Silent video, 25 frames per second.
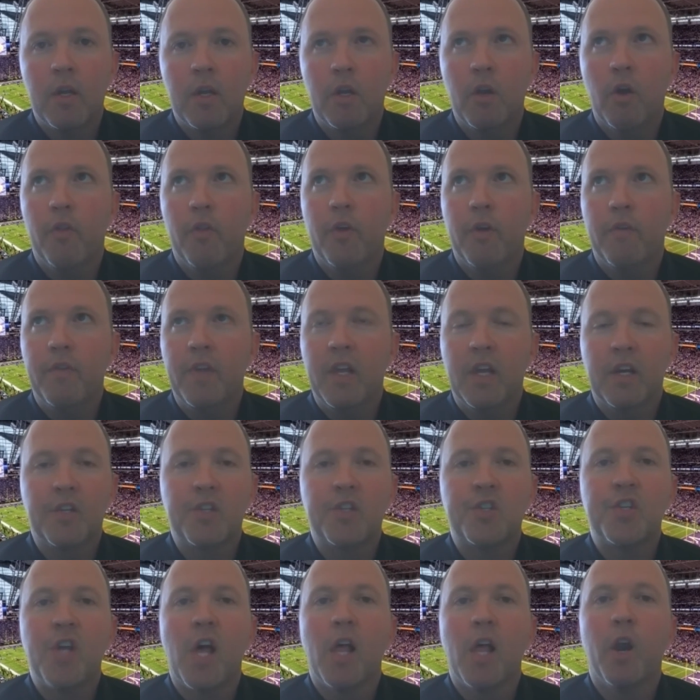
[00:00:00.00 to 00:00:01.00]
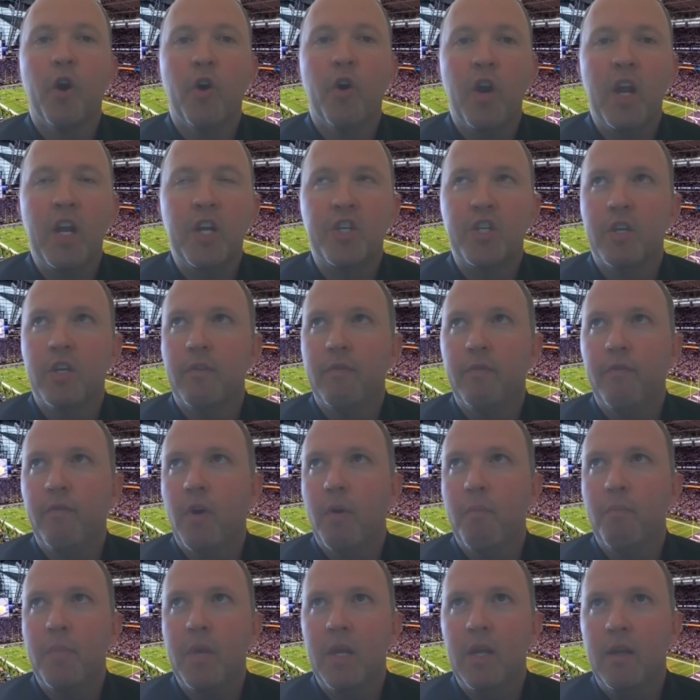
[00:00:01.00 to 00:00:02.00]
the acceleration
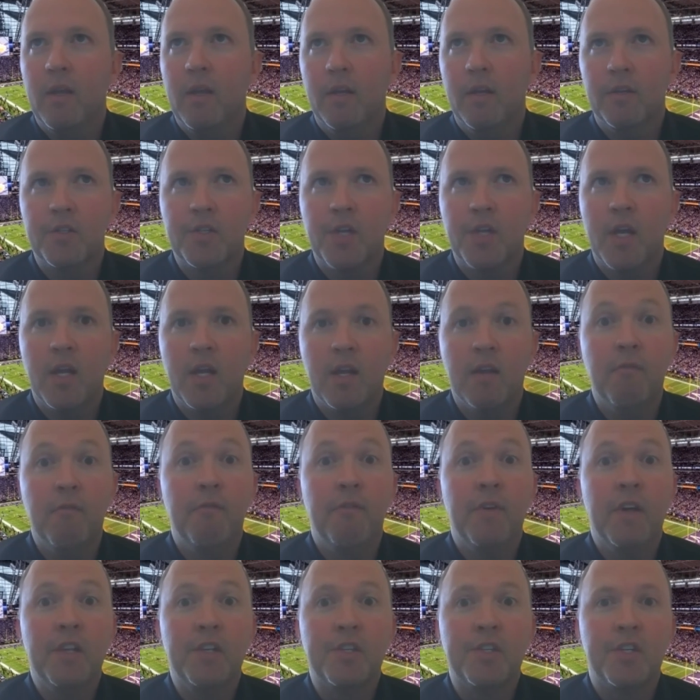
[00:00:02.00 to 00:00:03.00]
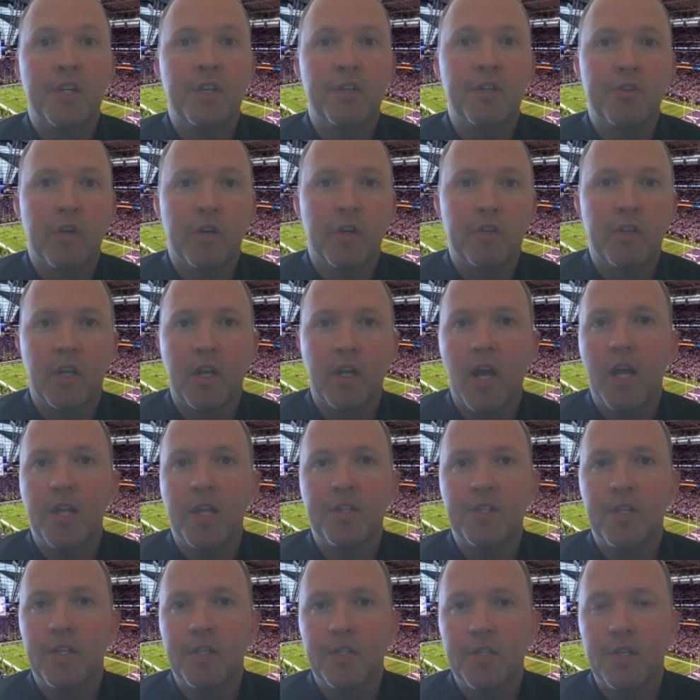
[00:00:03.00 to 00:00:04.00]
from being, say, event centric to
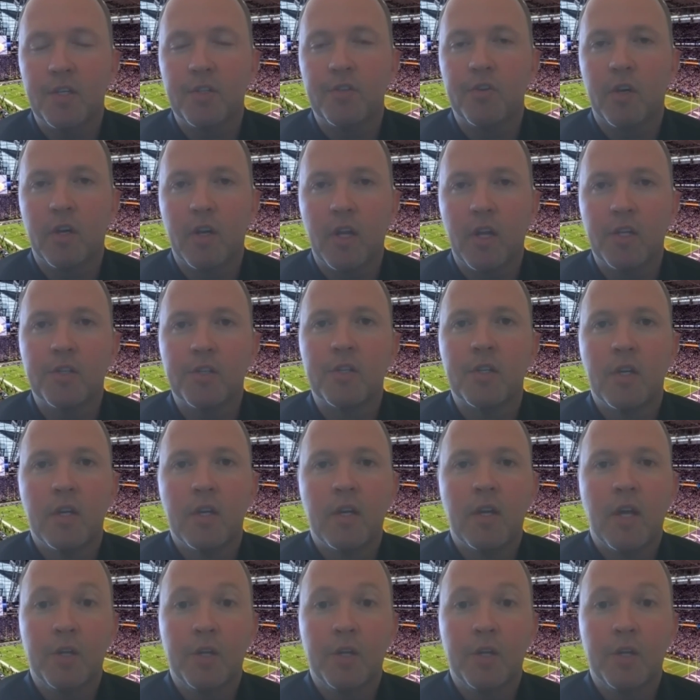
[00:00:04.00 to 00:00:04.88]
content centric has